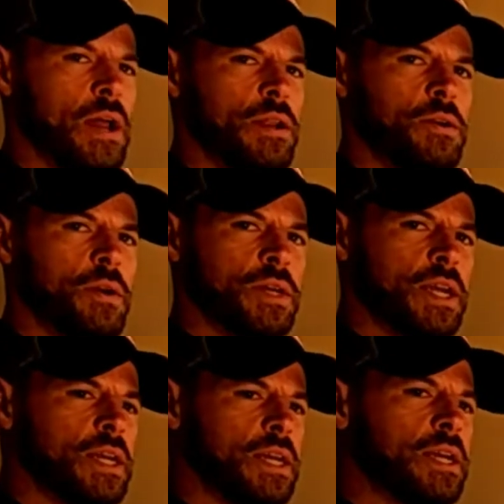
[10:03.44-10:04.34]
at
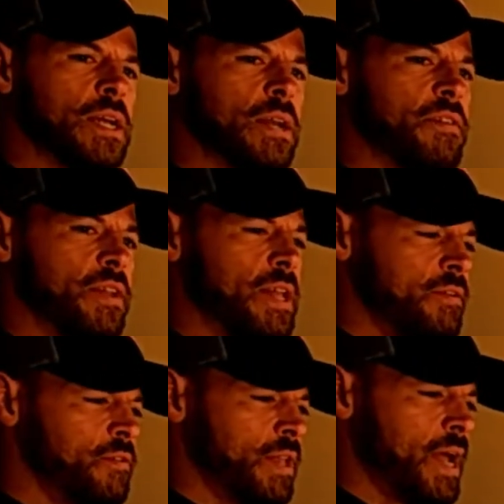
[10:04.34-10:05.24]
USAT, and if
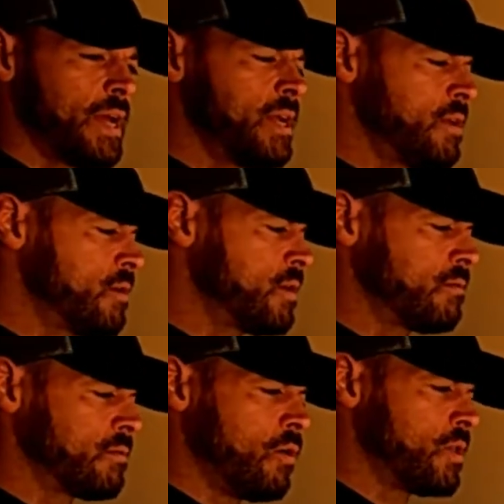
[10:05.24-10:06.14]
you like it, you
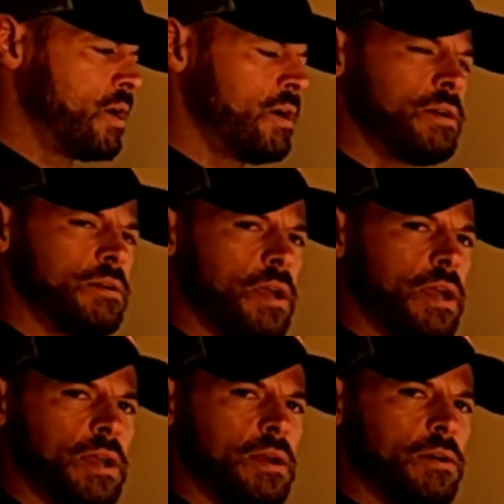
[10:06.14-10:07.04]
can go there and
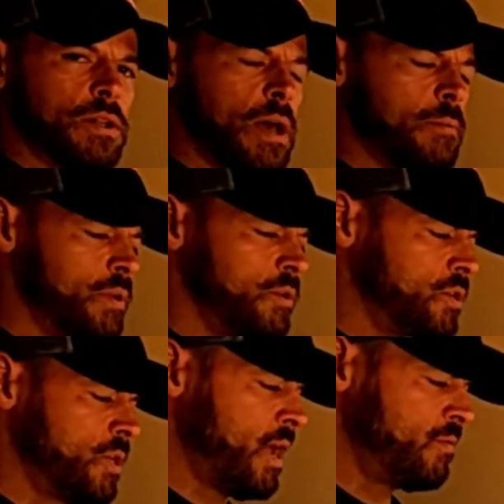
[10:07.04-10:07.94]
get hooked up.
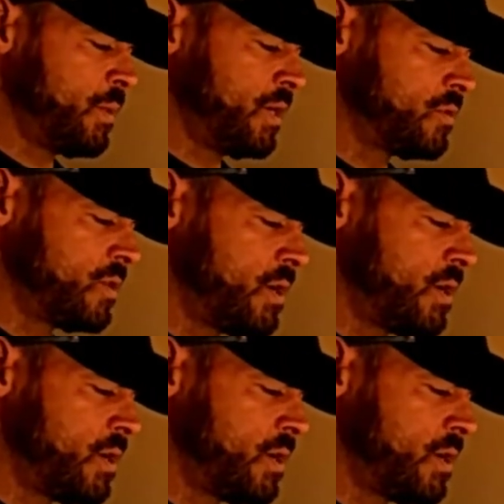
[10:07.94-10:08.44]
Usually they have specials there at